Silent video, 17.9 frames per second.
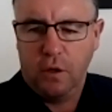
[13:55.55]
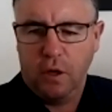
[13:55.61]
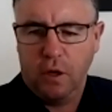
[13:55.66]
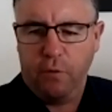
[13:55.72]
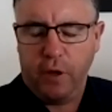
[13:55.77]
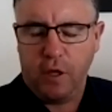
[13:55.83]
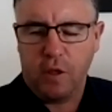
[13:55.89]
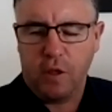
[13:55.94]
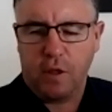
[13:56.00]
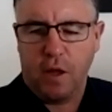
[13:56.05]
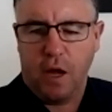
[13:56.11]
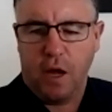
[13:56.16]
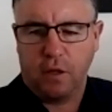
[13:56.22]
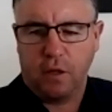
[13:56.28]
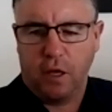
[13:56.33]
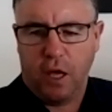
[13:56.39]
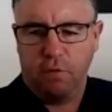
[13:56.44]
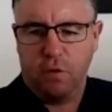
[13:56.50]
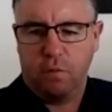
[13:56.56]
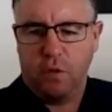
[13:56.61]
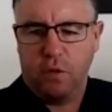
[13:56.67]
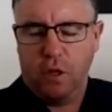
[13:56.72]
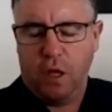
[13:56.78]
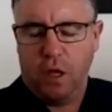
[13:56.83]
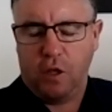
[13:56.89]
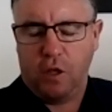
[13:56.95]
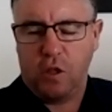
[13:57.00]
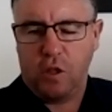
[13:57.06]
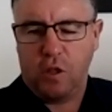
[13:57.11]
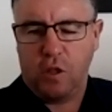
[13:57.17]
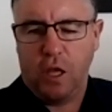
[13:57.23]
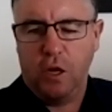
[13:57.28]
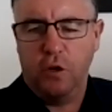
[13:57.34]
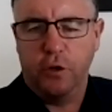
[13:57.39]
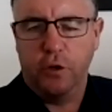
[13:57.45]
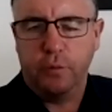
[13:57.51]
If we can start to have an
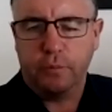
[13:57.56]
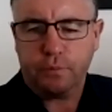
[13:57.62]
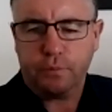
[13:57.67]
extended